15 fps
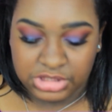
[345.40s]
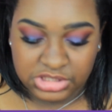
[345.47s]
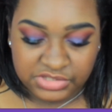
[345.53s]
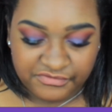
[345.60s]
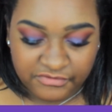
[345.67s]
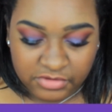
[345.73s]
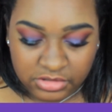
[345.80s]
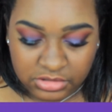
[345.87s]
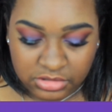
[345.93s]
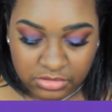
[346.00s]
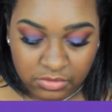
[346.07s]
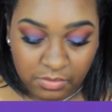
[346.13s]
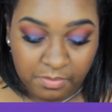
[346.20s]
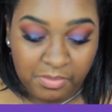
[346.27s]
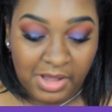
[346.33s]
Just for a
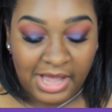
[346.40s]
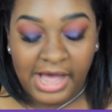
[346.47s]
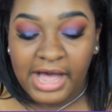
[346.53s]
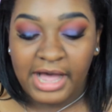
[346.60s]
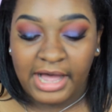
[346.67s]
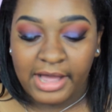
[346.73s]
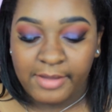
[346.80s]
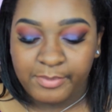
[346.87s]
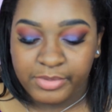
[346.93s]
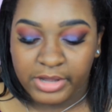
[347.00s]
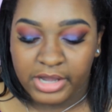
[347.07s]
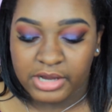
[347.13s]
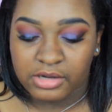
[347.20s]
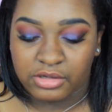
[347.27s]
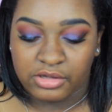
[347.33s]
little pop,
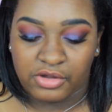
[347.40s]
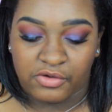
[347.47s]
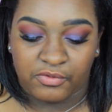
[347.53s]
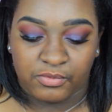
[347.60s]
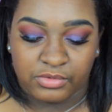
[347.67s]
I don't know,